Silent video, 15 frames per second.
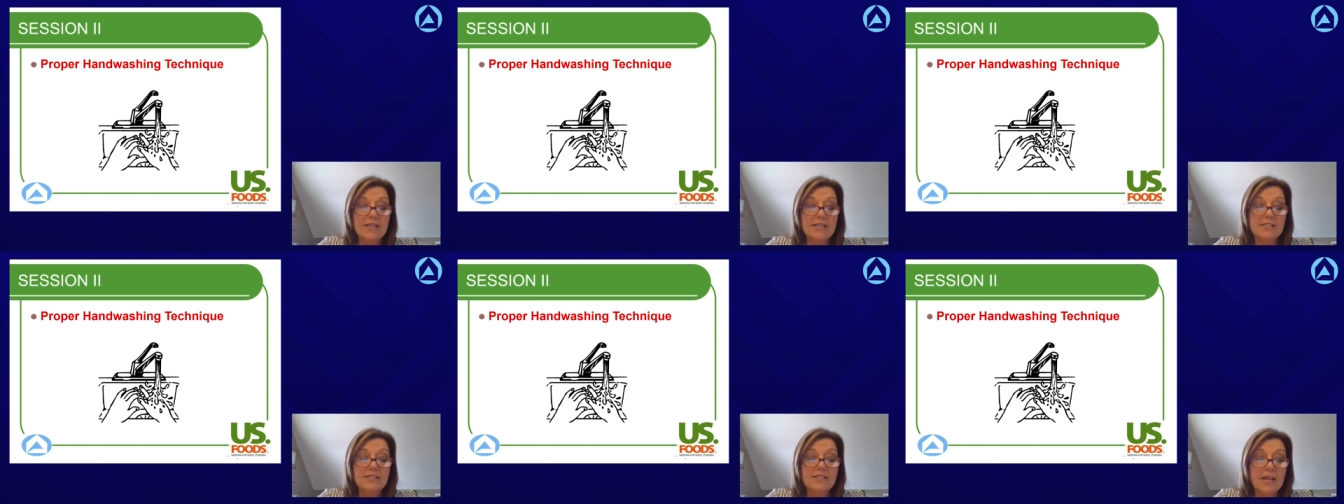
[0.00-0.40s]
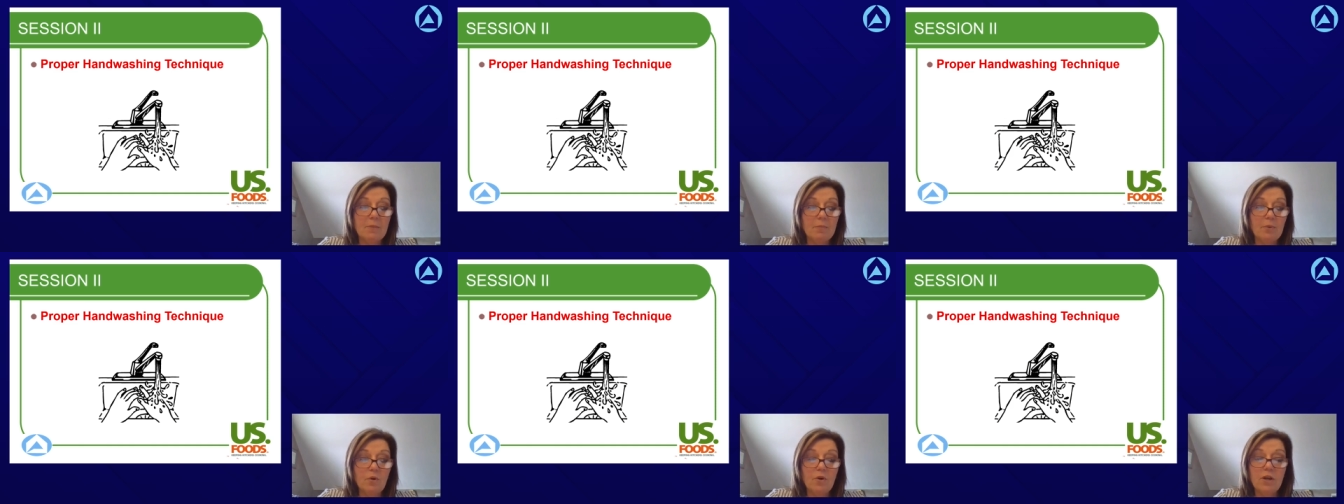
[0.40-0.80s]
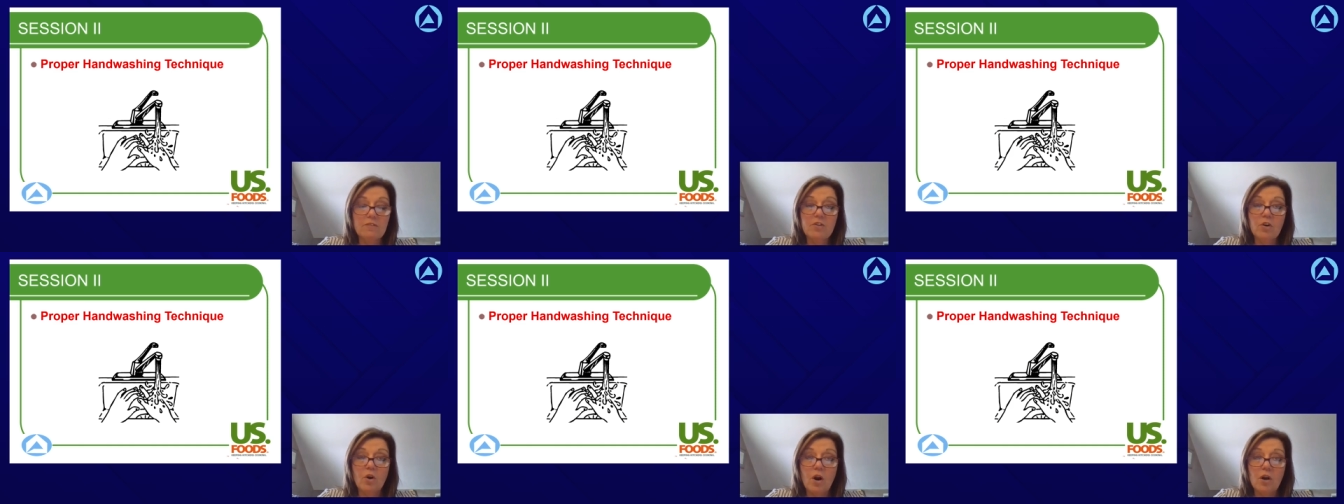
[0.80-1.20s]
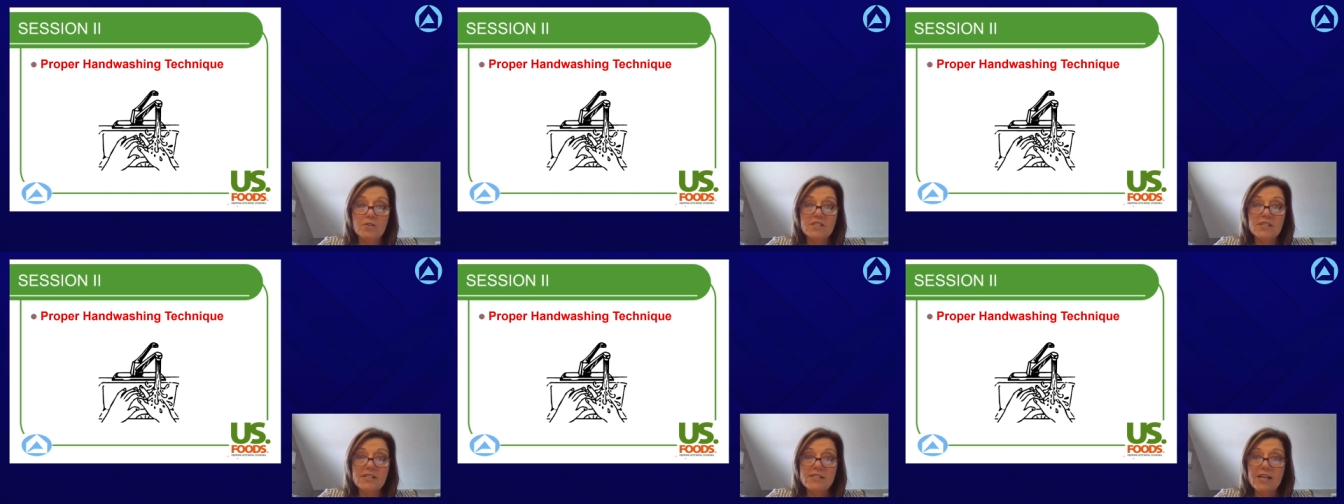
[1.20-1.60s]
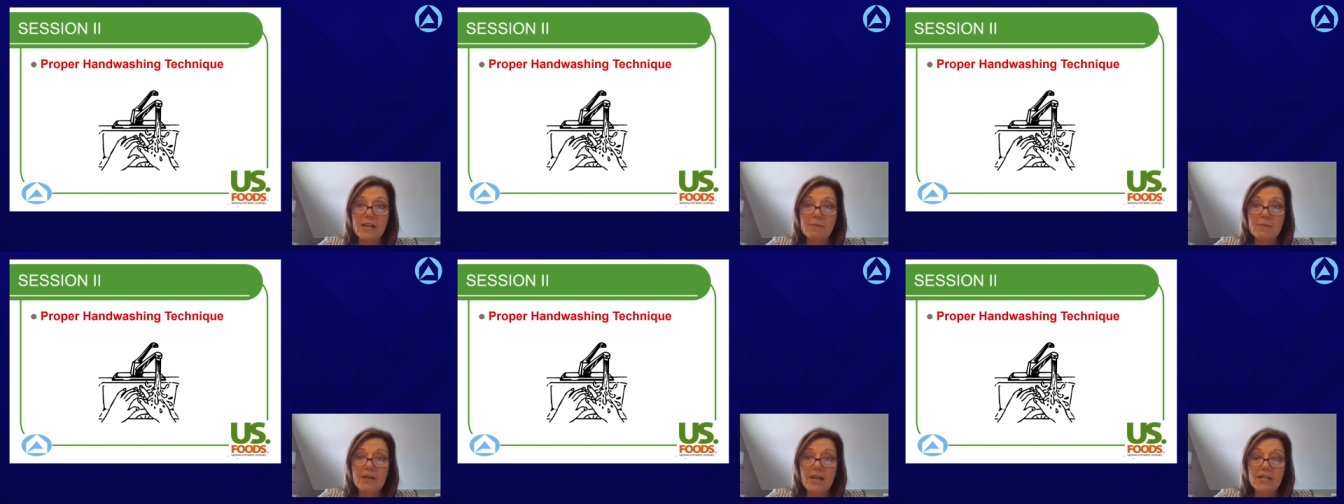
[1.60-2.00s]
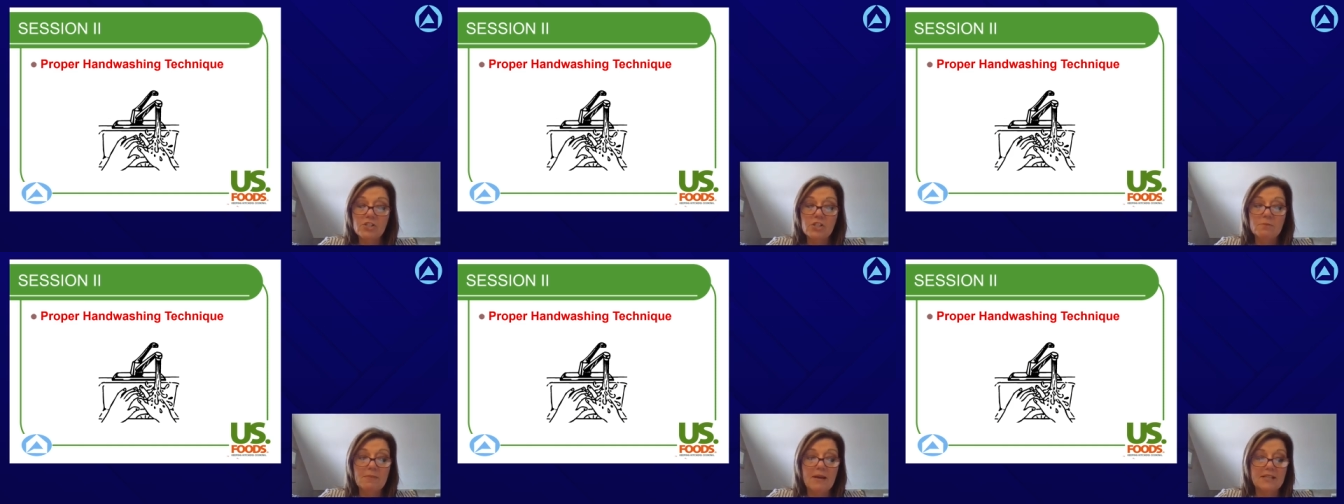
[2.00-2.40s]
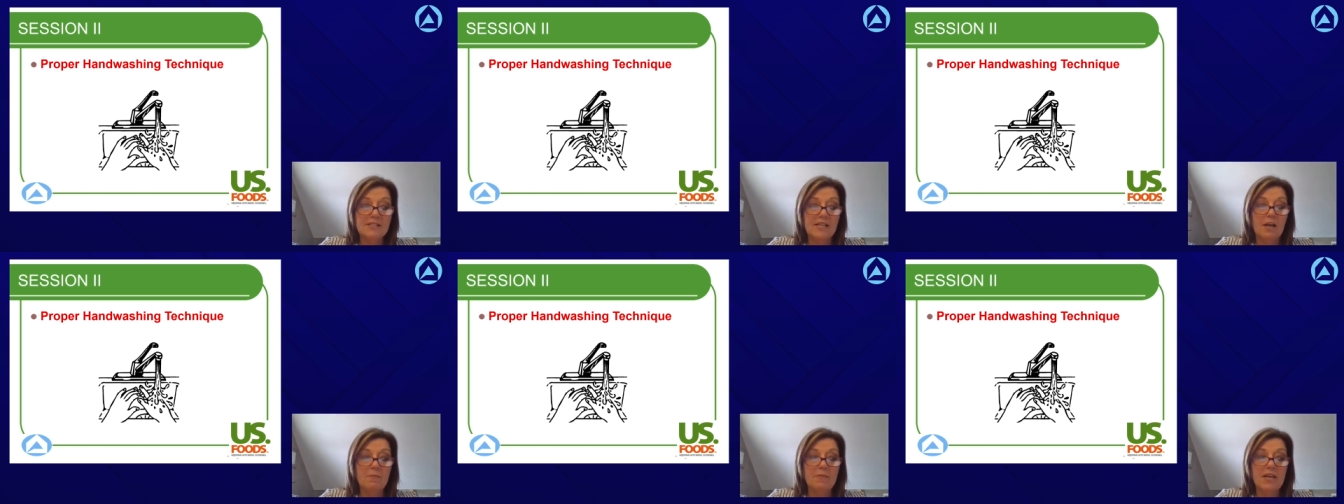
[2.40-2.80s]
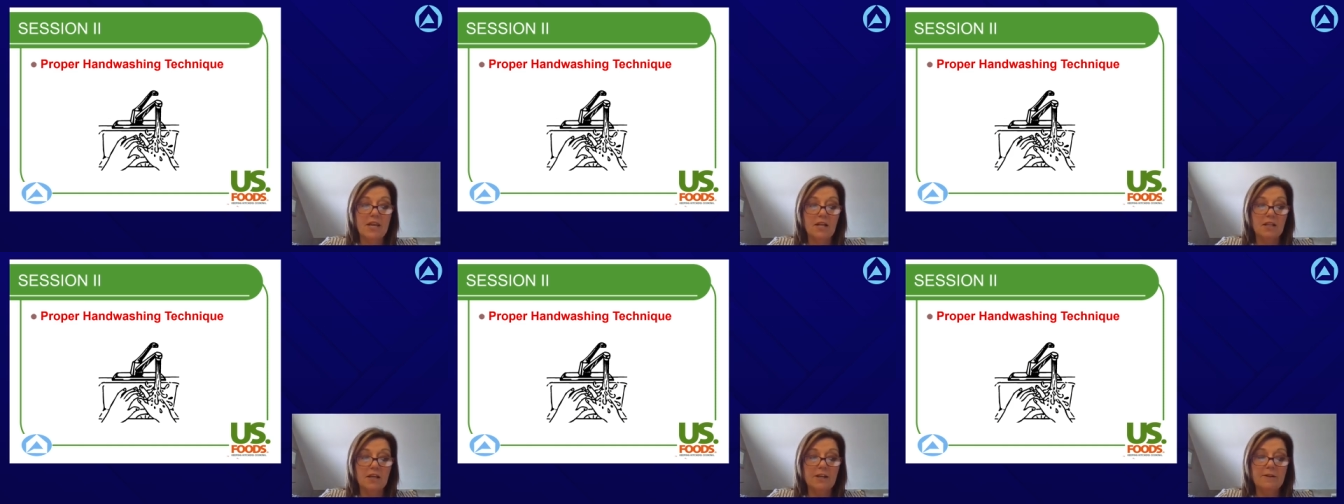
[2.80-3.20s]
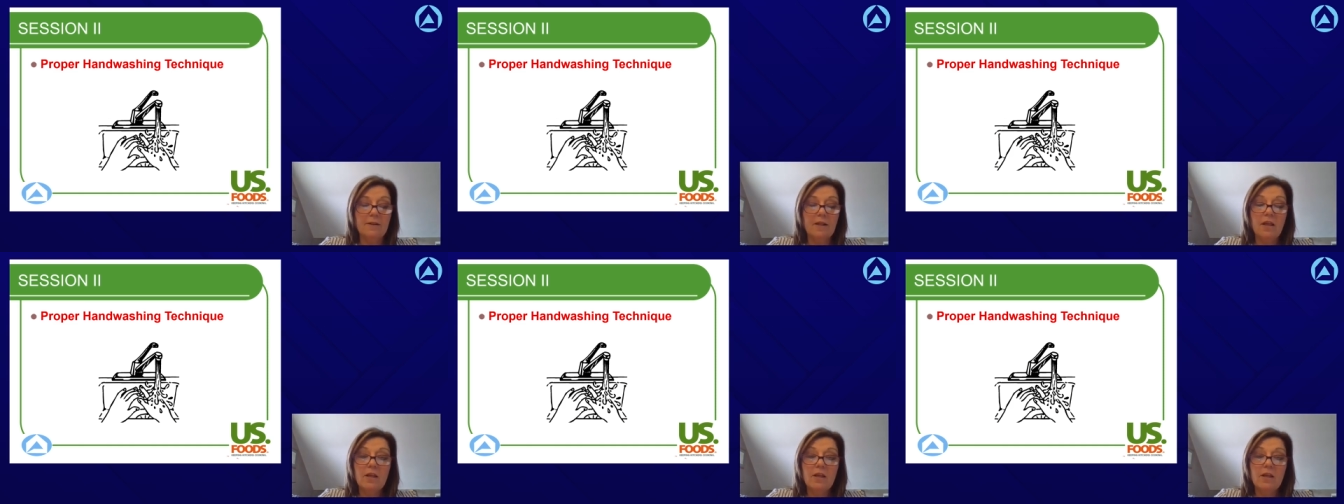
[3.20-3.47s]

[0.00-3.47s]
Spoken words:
example of cross-contamination by salmonella